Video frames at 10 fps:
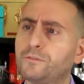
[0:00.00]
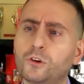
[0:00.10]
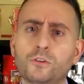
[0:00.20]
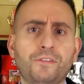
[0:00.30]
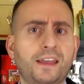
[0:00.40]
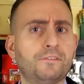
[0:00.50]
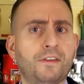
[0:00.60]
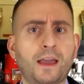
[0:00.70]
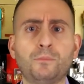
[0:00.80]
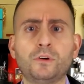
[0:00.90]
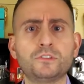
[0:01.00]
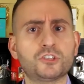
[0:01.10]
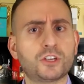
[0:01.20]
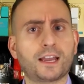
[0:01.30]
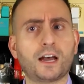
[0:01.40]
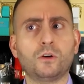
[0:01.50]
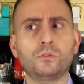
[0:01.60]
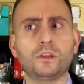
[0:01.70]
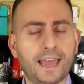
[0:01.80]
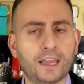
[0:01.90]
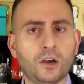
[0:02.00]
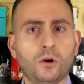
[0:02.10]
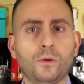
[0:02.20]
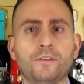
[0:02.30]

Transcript: If you're a fan of ambers, check out Tango.